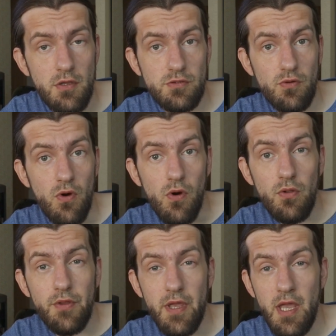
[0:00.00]
So
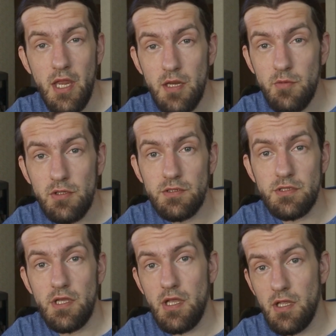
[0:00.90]
all the
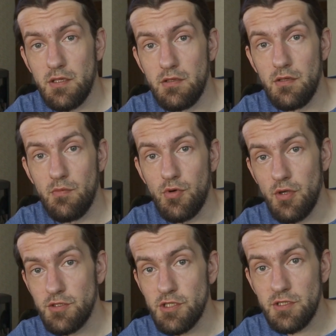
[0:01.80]
animals and
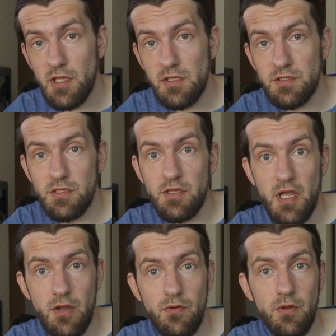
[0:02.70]
projectiles
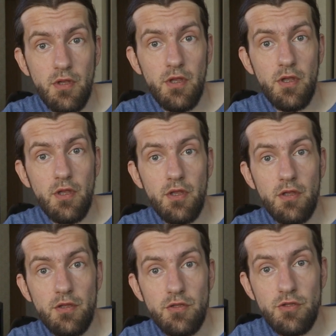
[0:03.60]
now
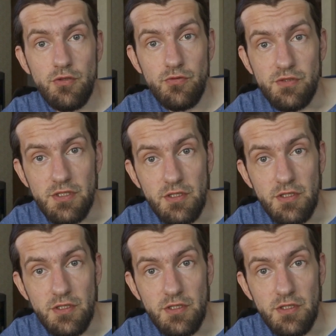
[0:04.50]
use